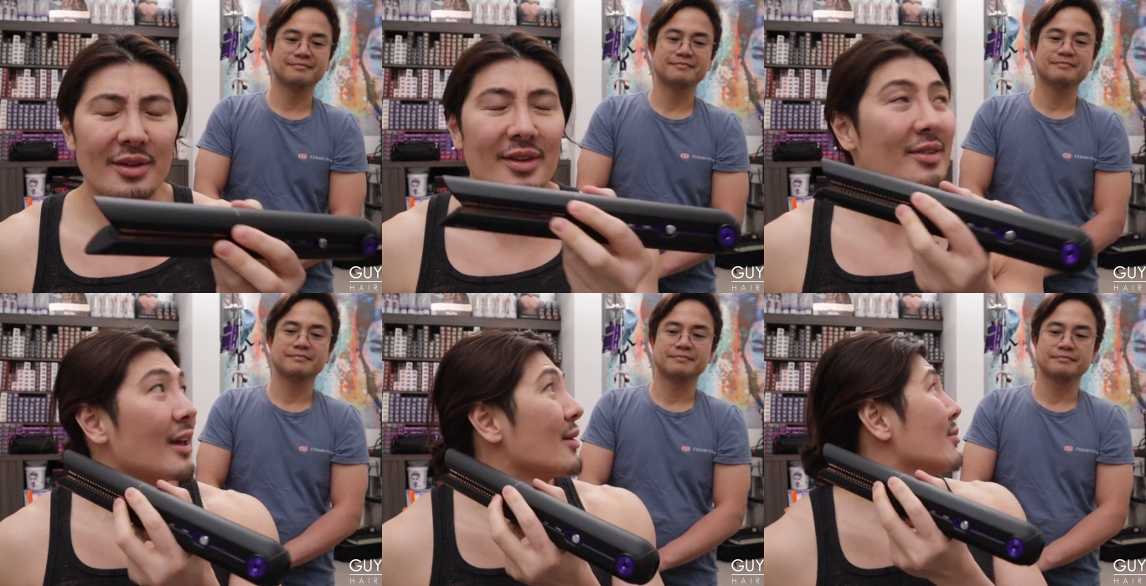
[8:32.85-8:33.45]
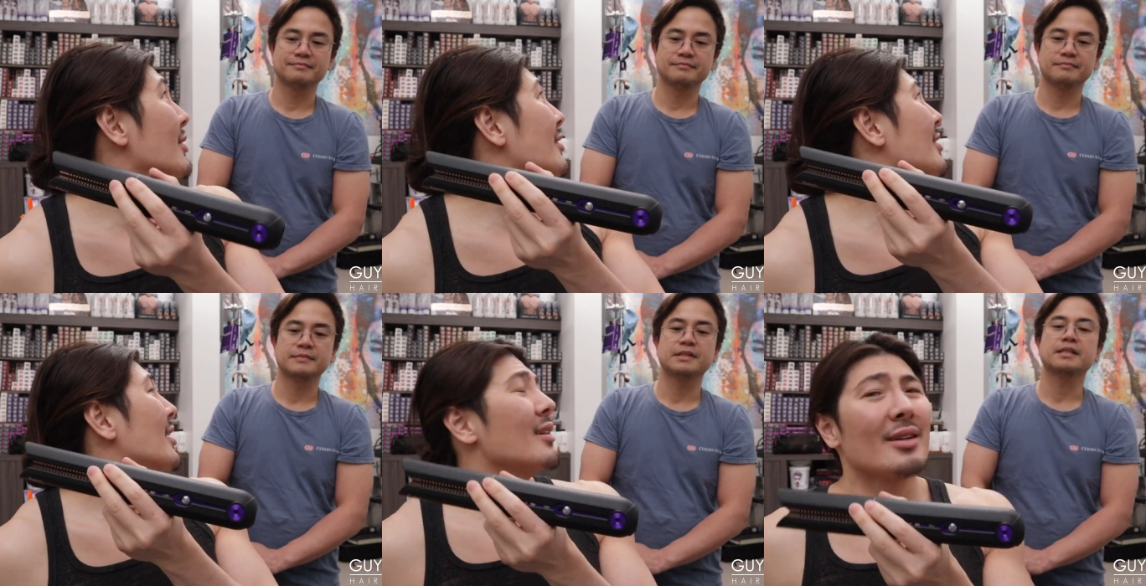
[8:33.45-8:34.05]
Speaker 1: is the same. They
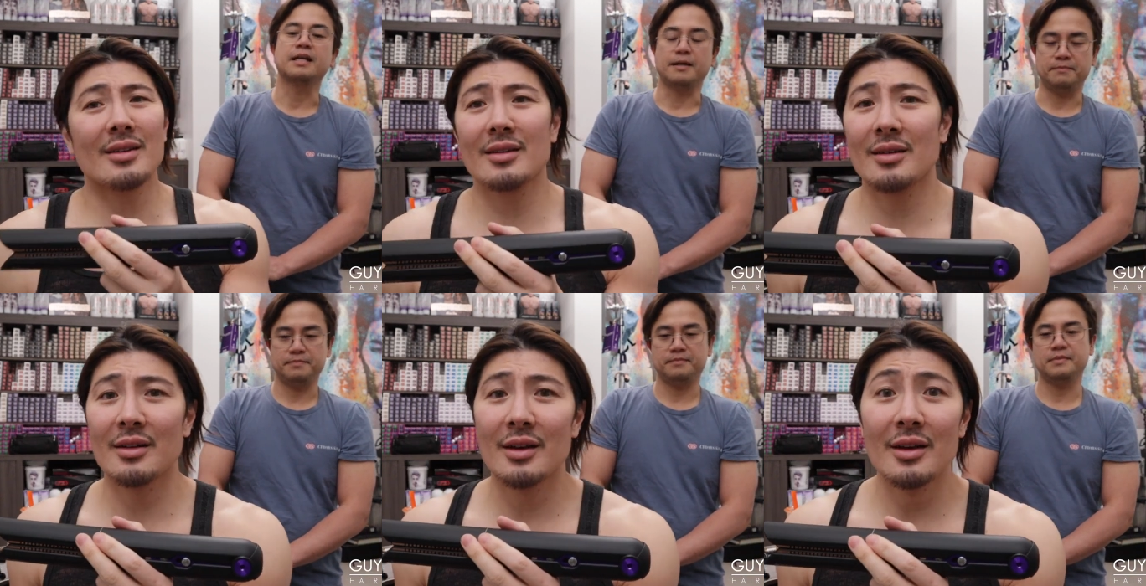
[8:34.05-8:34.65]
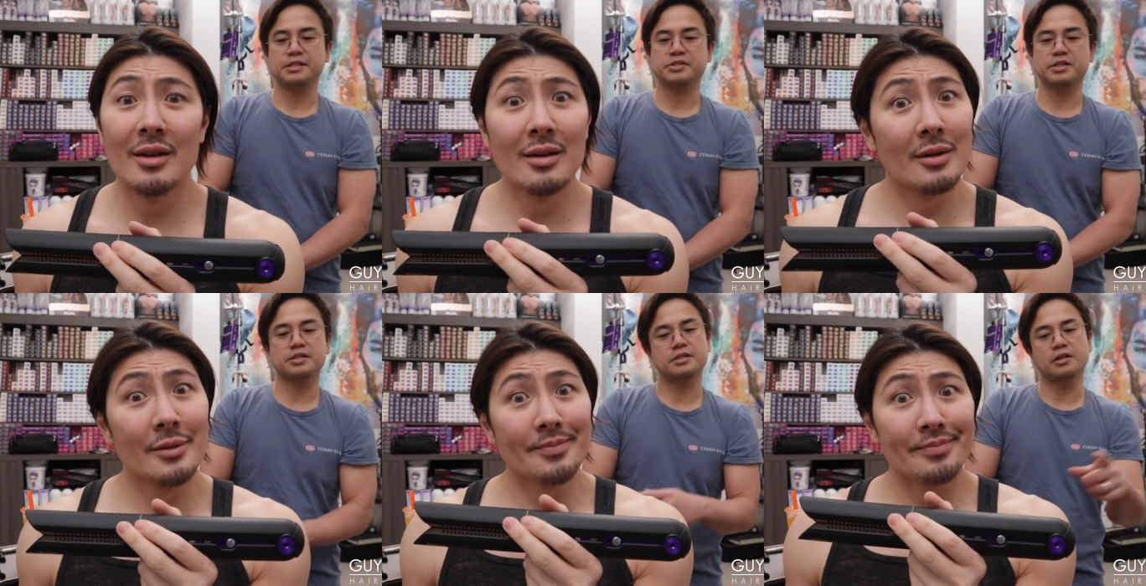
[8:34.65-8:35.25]
say. Yeah.
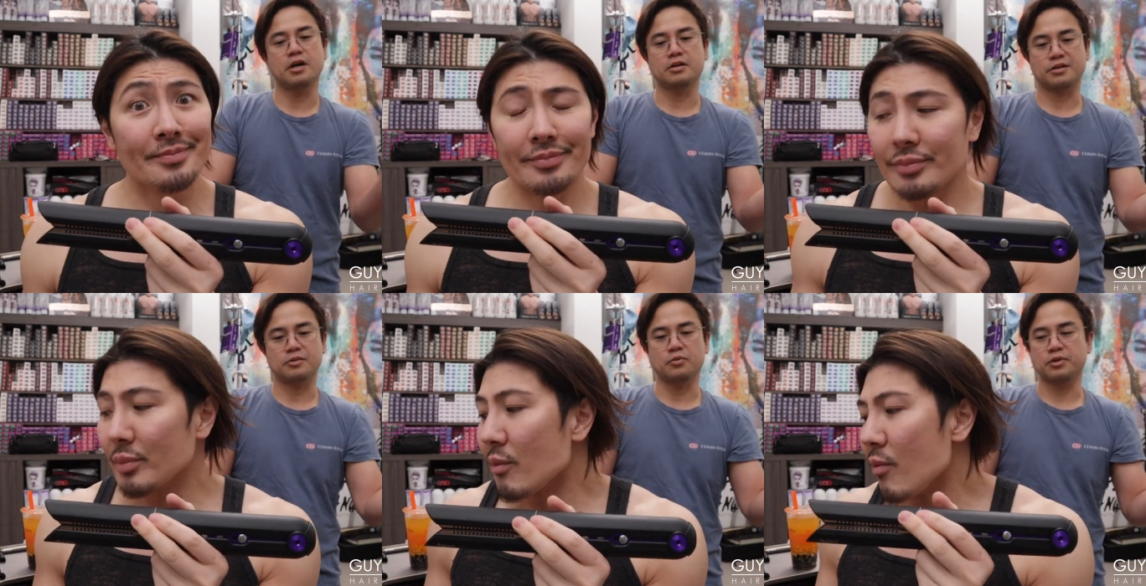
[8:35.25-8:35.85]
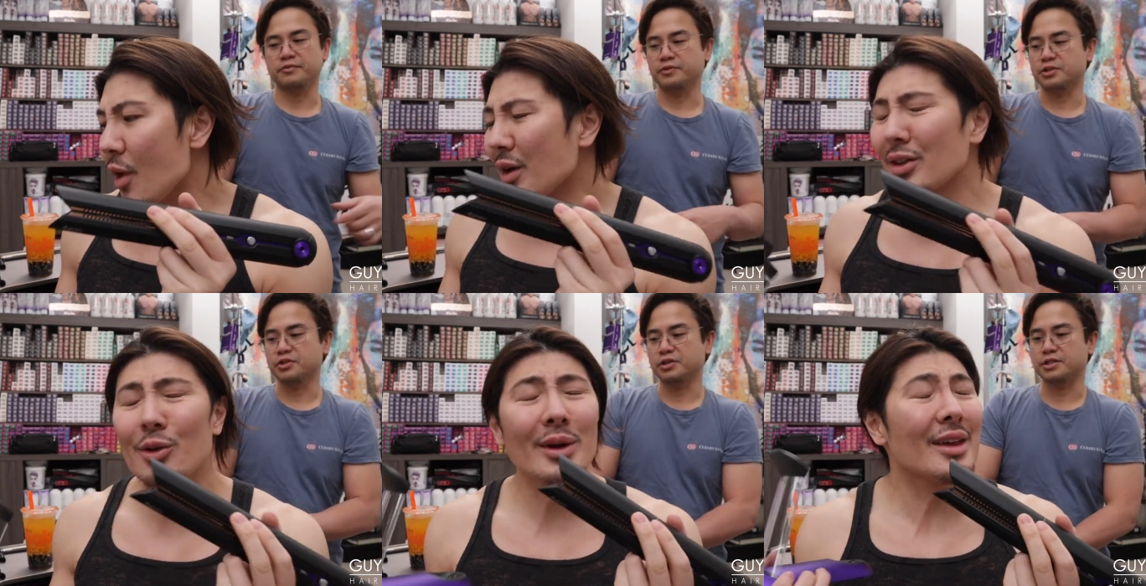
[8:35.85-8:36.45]
It's
Speaker 2: just the longer cord.
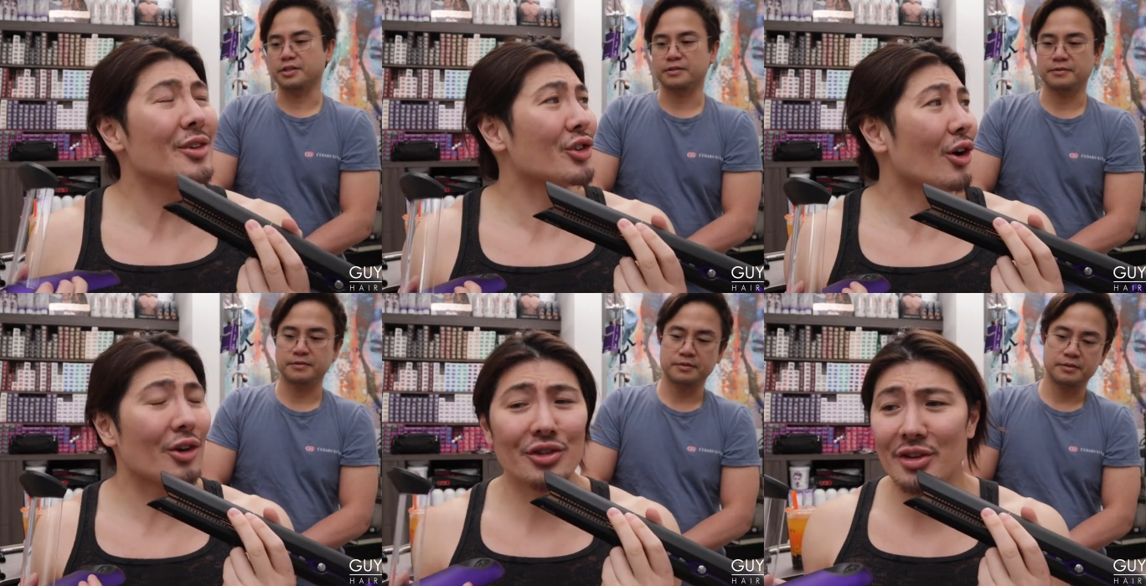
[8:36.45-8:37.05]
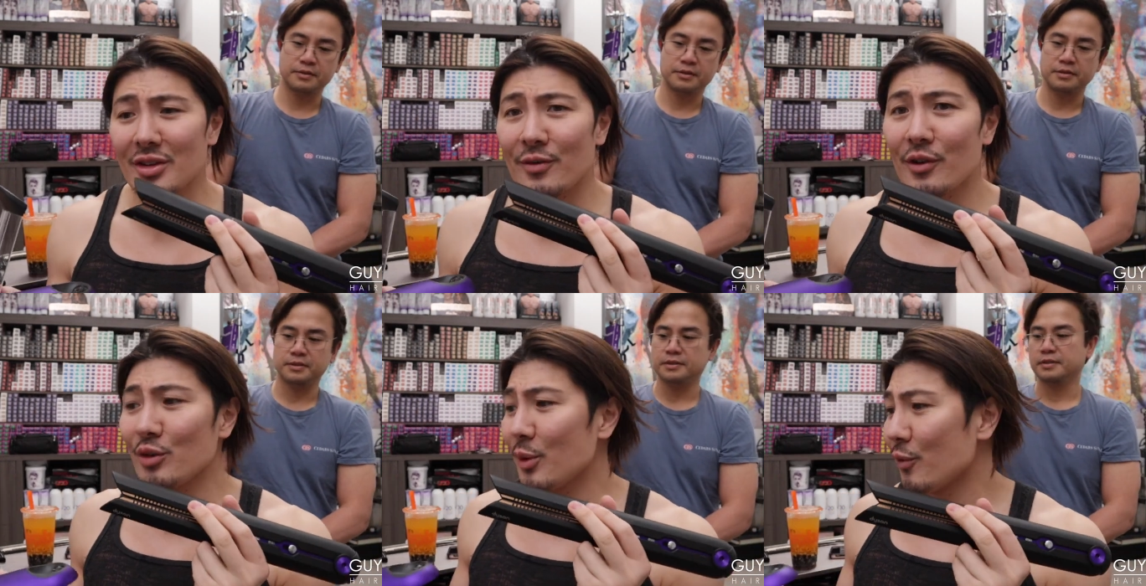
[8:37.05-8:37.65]
Okay, do
Speaker 1: I need to charge this
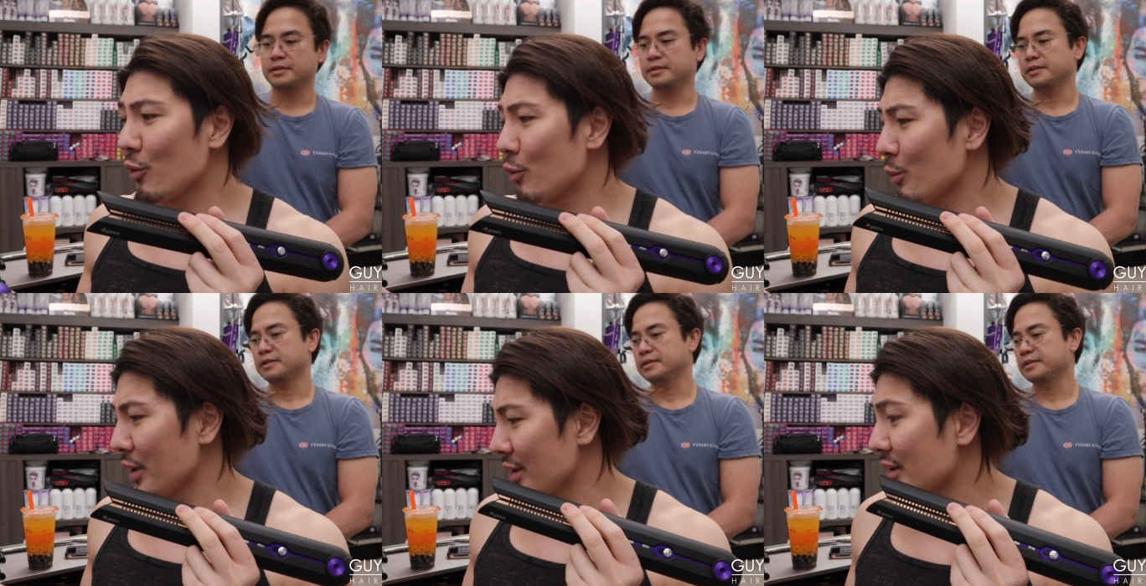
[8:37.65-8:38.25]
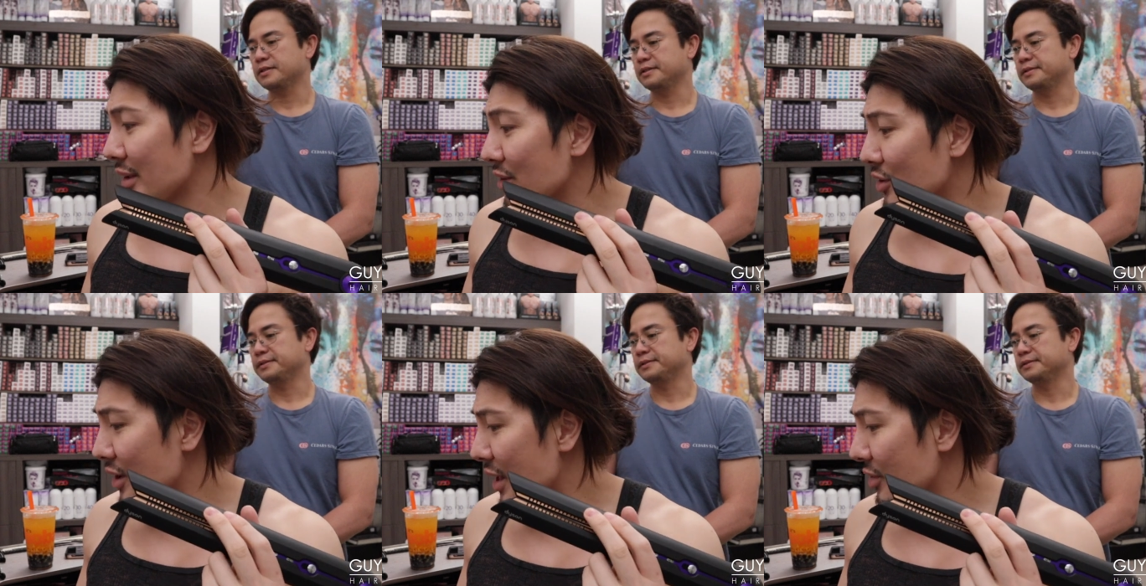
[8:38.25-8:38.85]
first before we? Because I
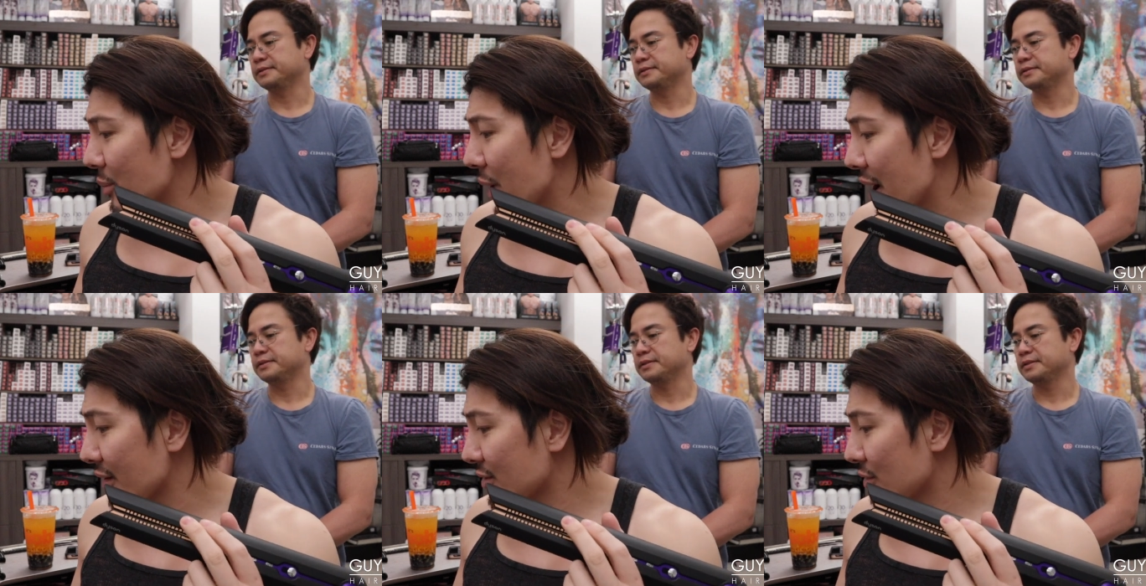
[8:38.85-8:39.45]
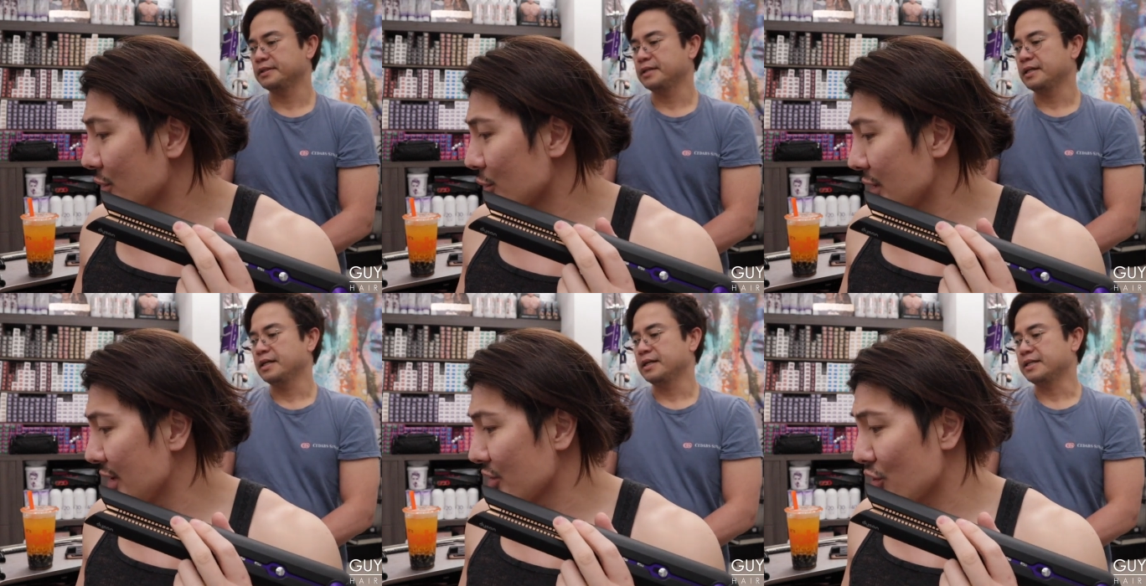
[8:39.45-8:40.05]
just got out the box.
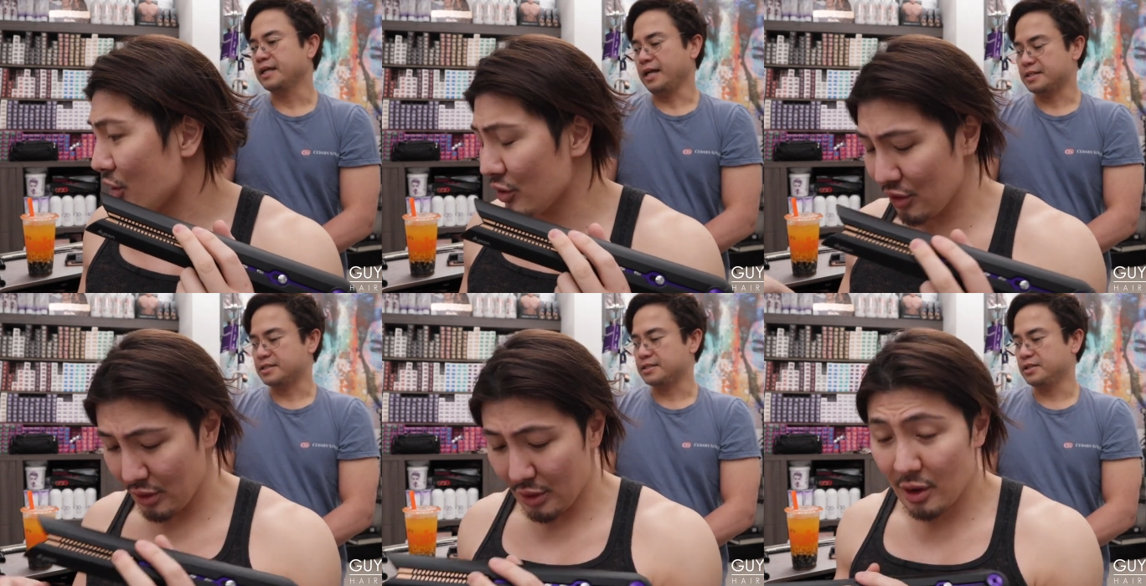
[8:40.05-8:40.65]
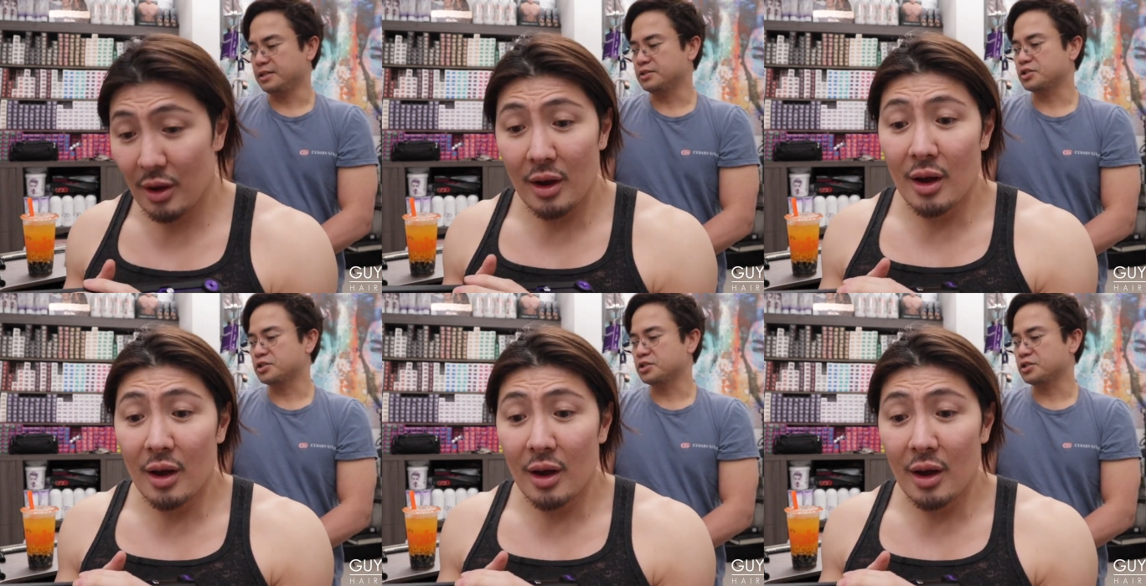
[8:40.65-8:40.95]
Do I need to charge yes, it? You need